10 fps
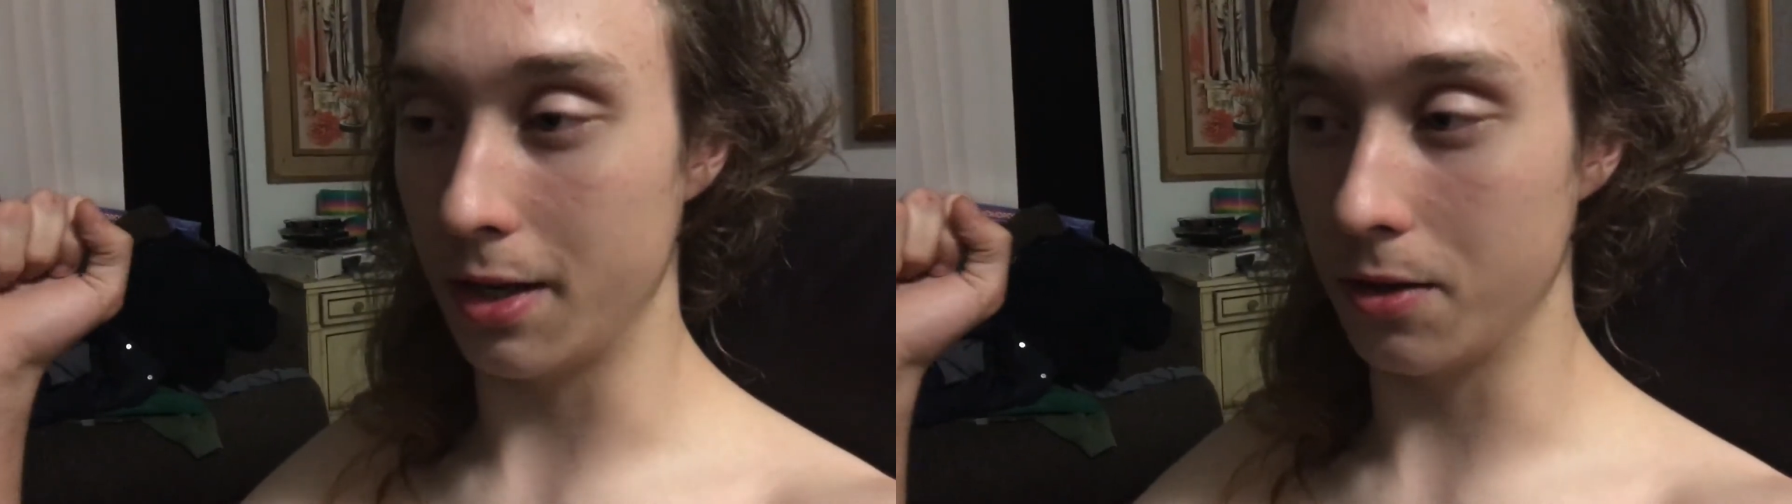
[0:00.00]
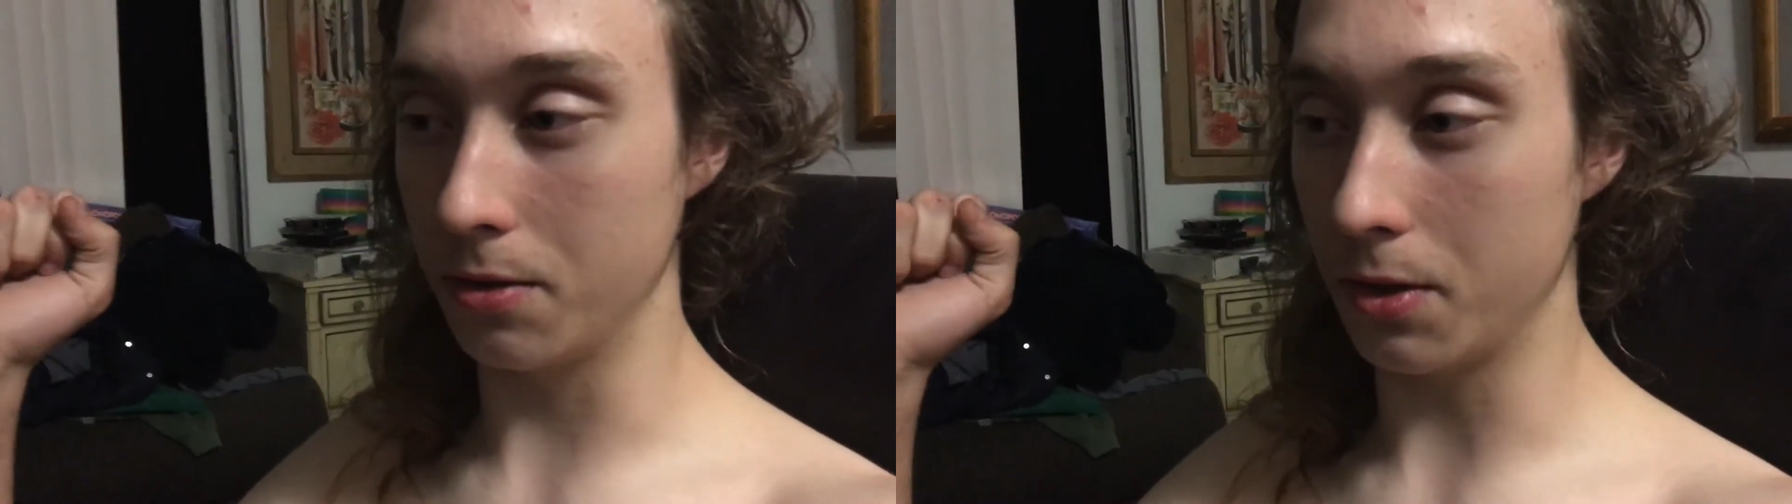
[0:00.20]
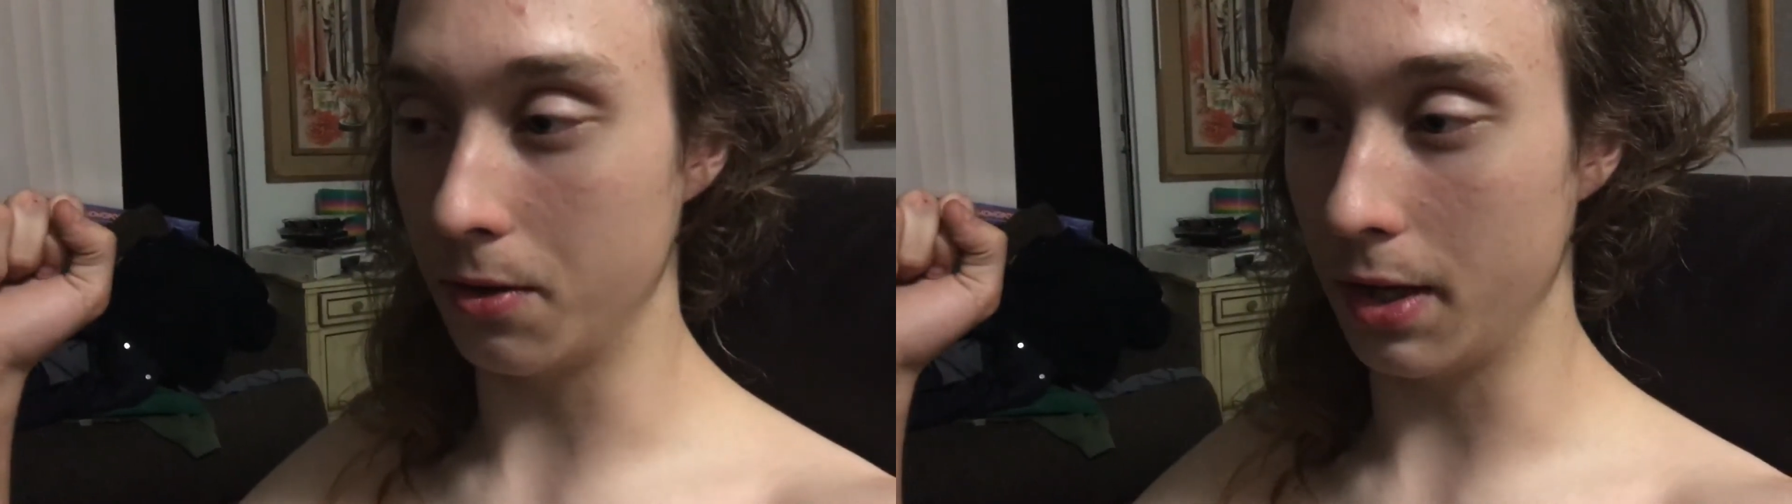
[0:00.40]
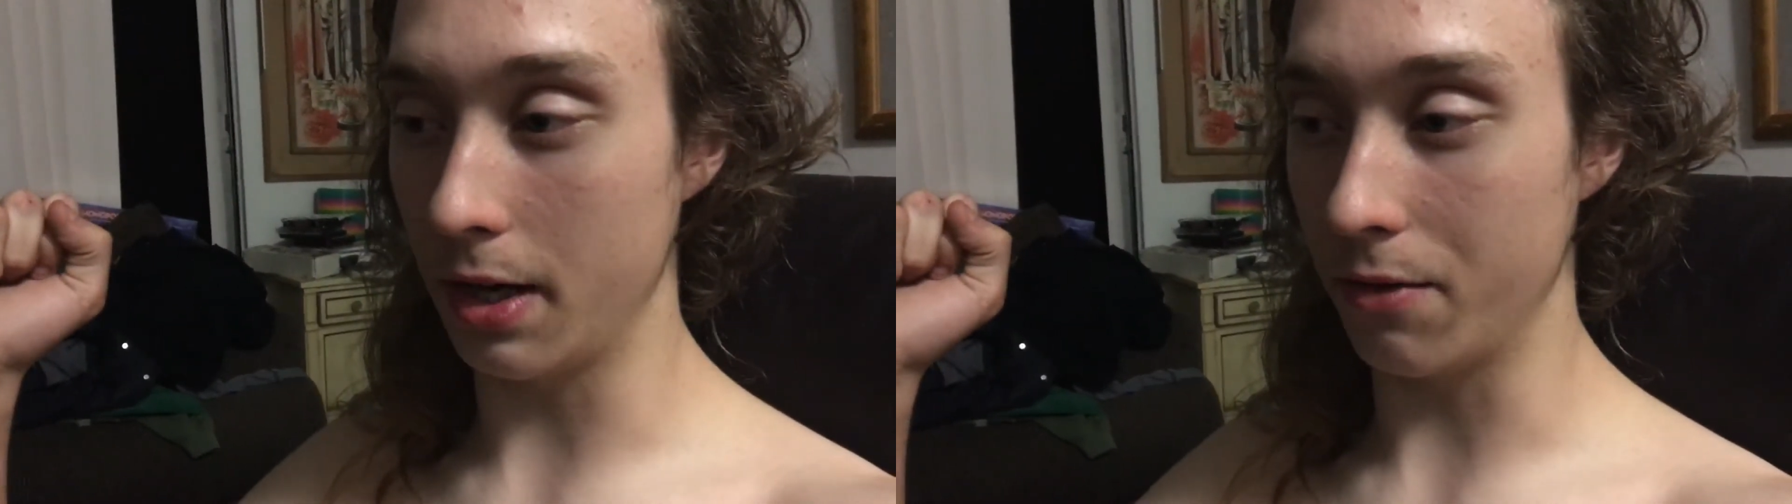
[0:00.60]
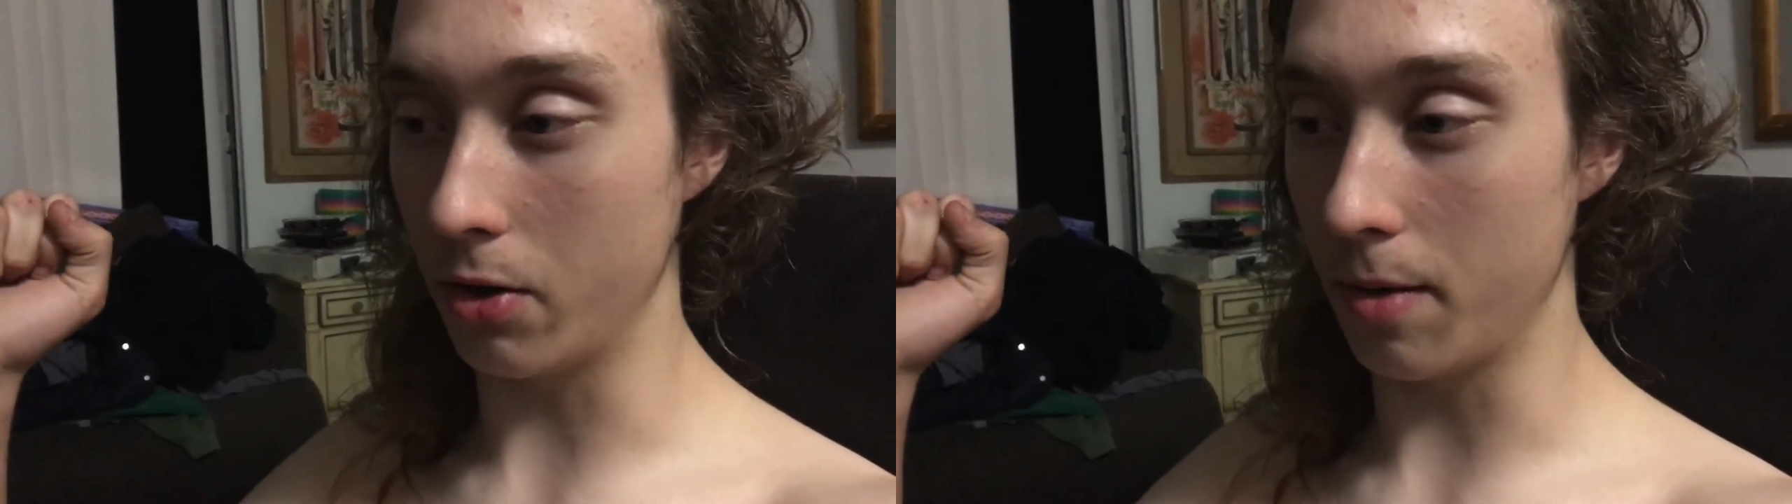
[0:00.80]
I don't totally
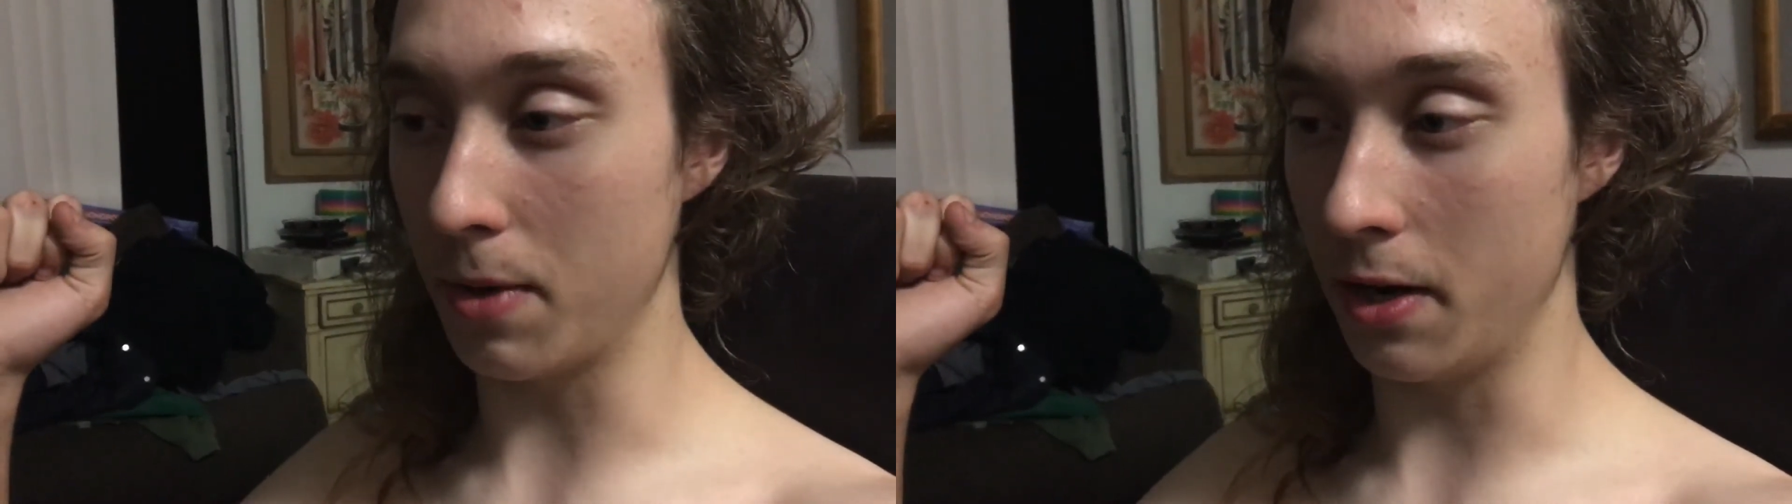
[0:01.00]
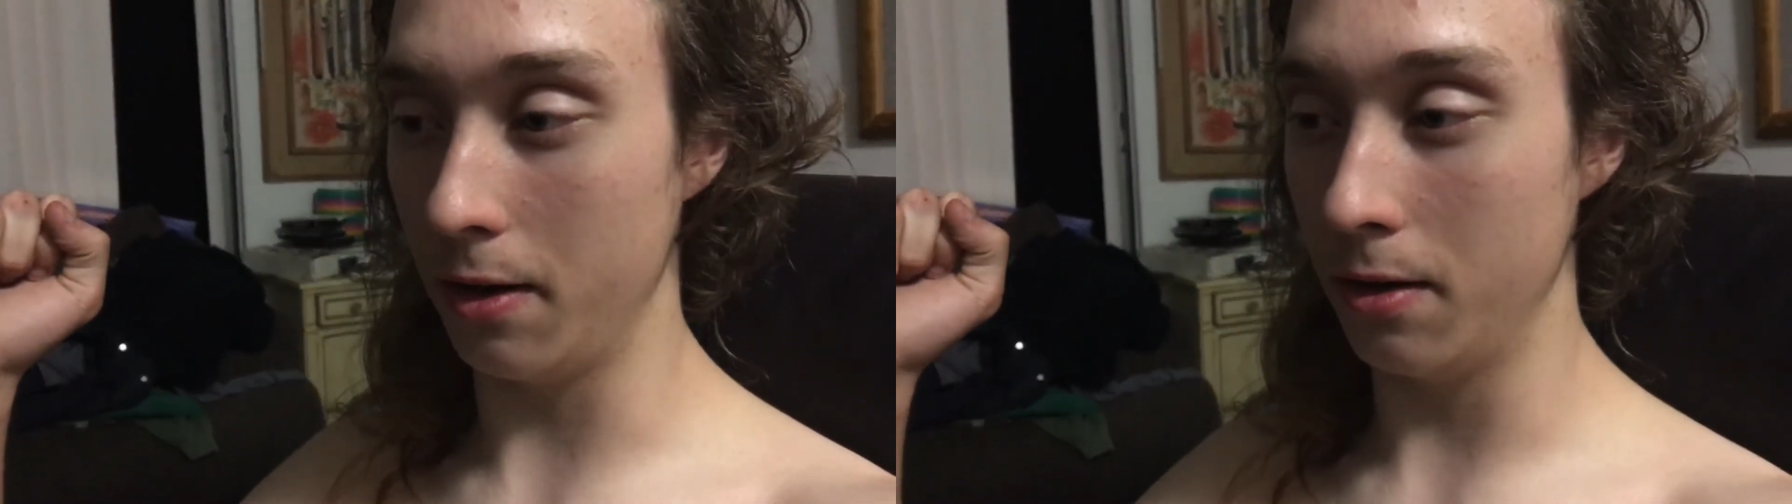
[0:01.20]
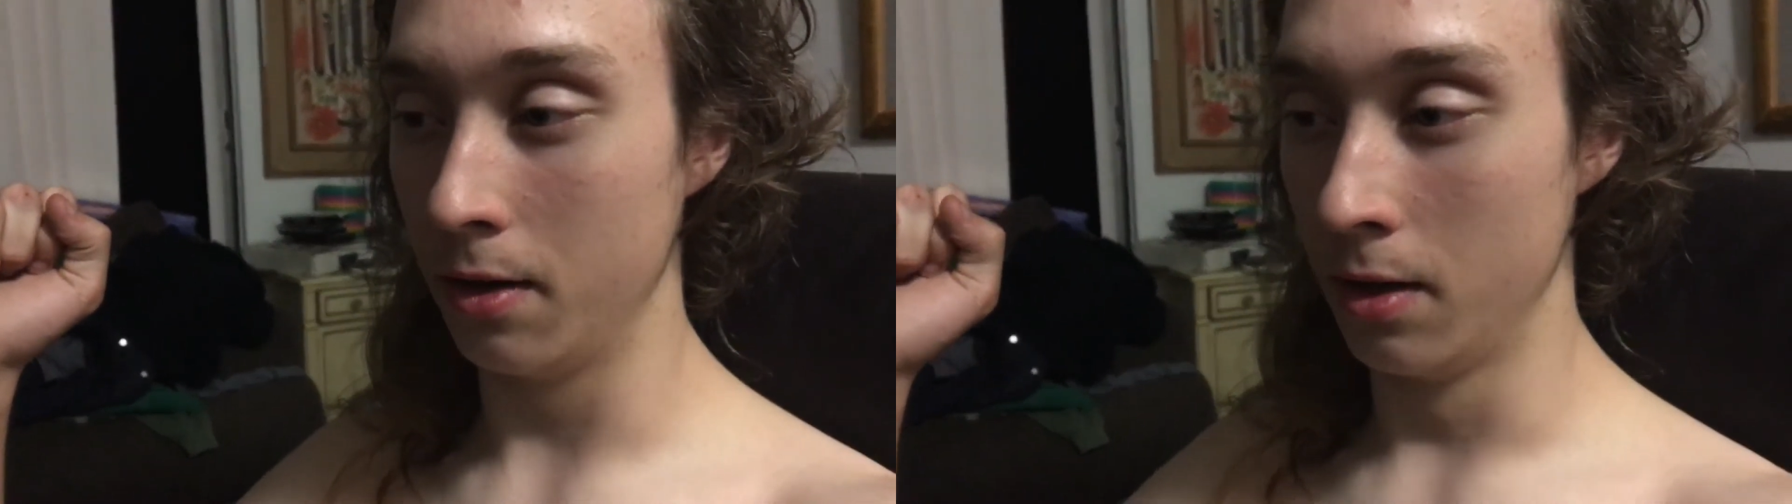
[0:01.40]
have a grip on it